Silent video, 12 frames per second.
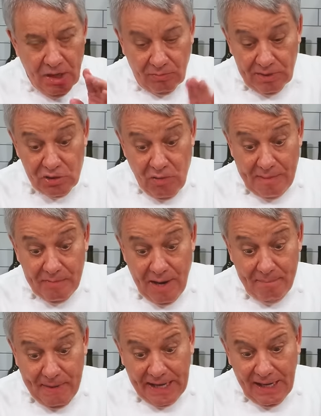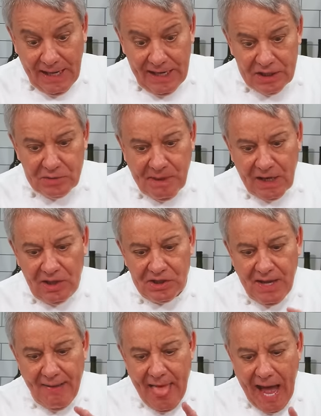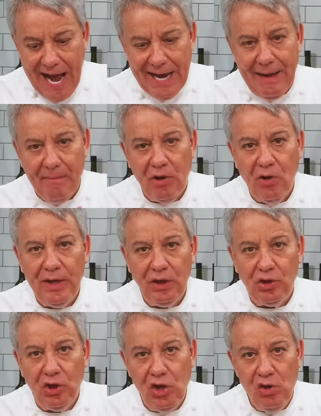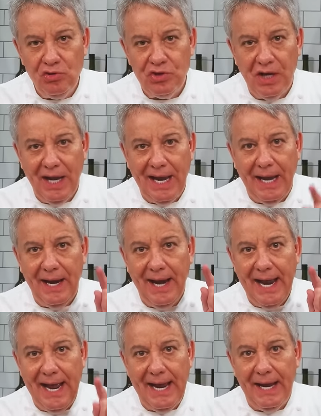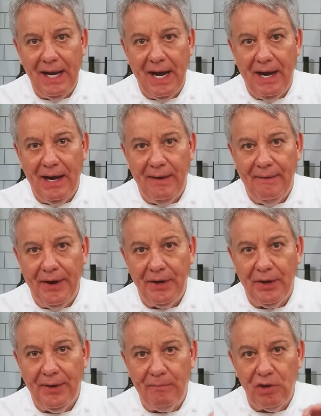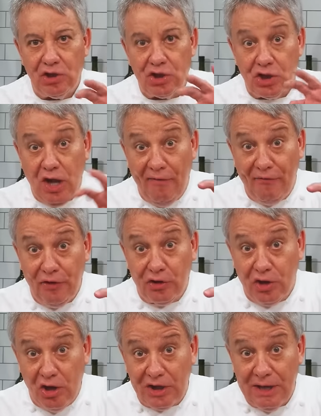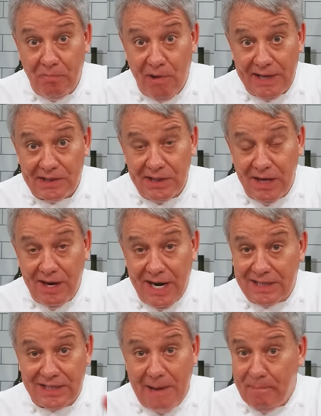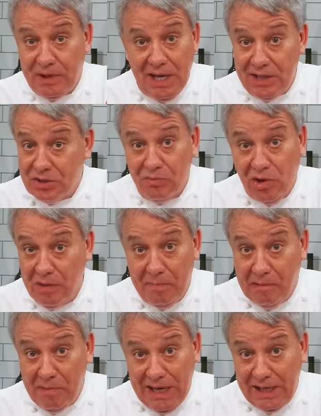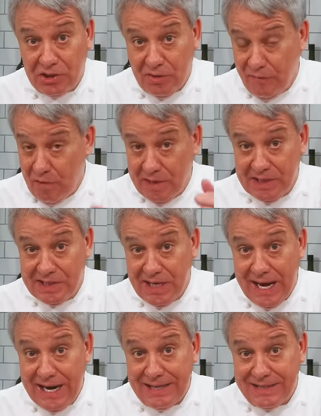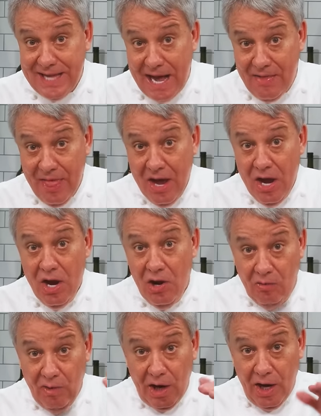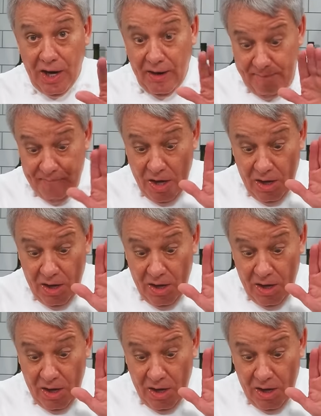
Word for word: The reason why I'm not baking it is because I am going to use it in the, I'm going to stuff a turkey breast in the next couple of days. It's going to be released. So if you want to see how that's done, we're going to